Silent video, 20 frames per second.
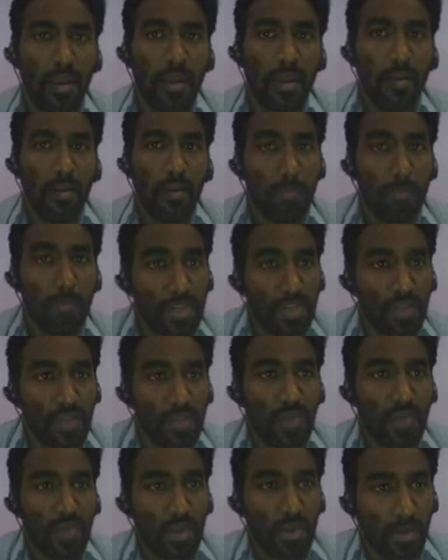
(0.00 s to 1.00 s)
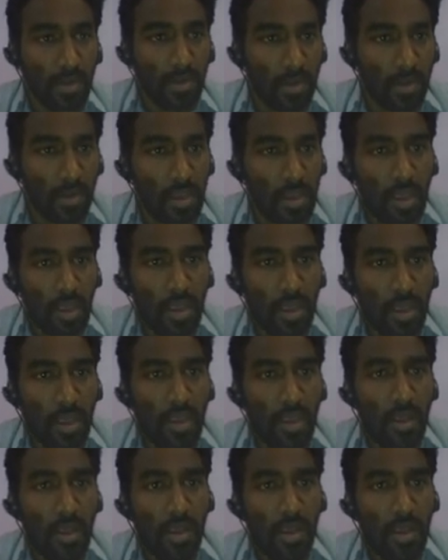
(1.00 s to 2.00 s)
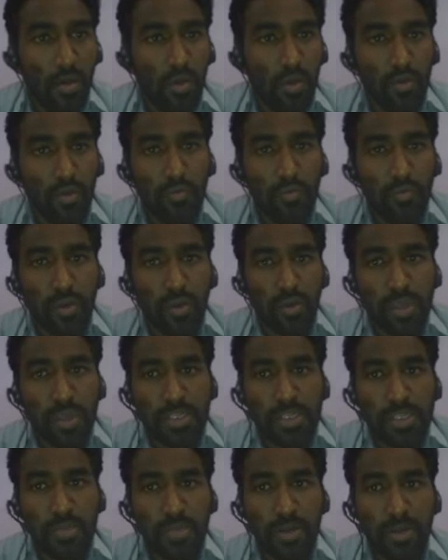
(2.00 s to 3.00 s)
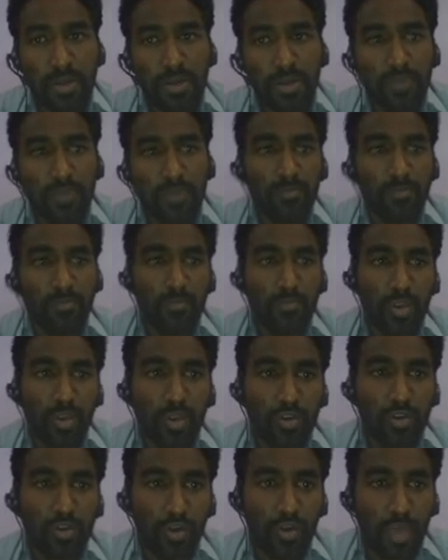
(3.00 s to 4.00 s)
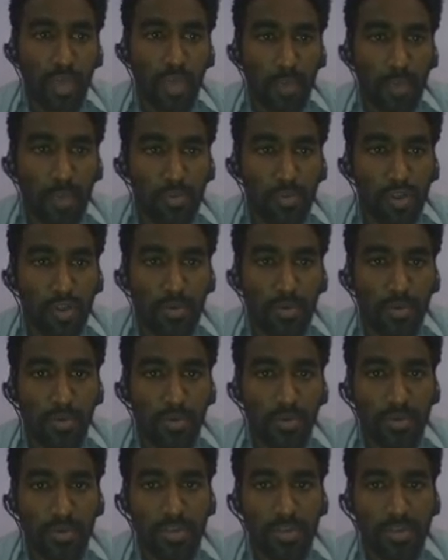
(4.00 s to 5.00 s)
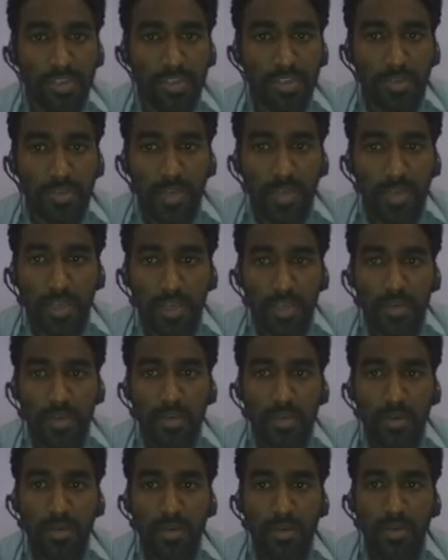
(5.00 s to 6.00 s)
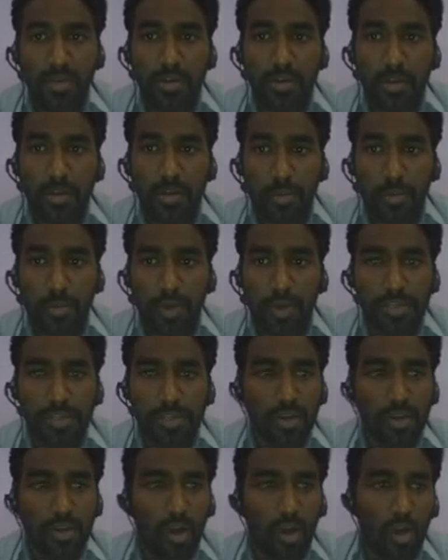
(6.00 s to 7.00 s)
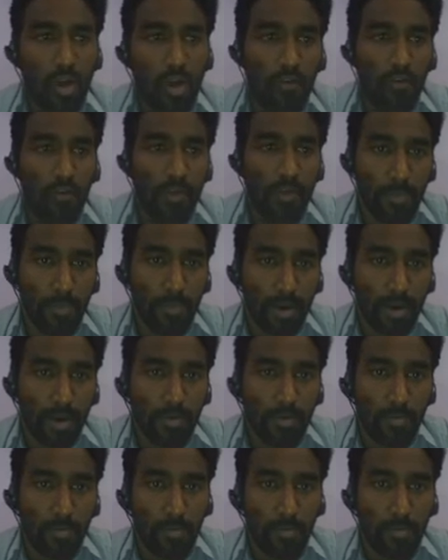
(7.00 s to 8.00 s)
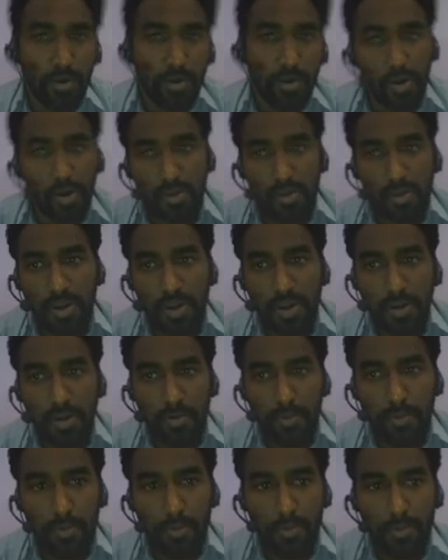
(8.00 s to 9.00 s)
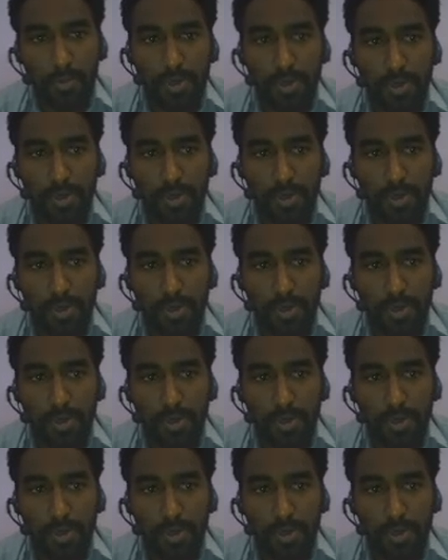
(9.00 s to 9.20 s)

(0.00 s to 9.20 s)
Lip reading: Measure of error. A good forecasting method should capture the systematic components of demand but not the random component.